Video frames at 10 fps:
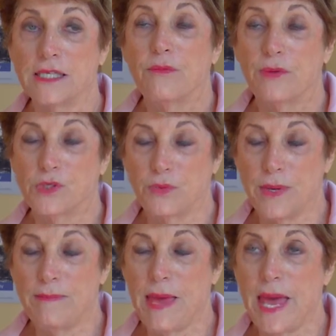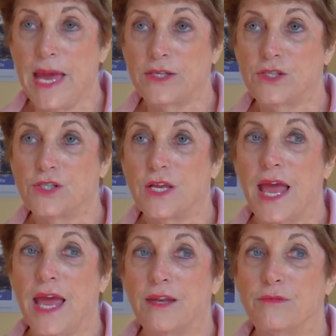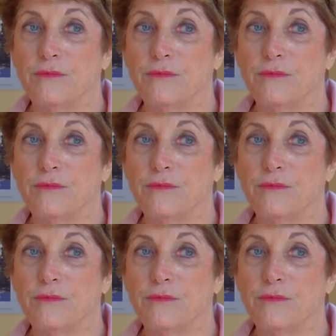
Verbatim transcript: which we matched and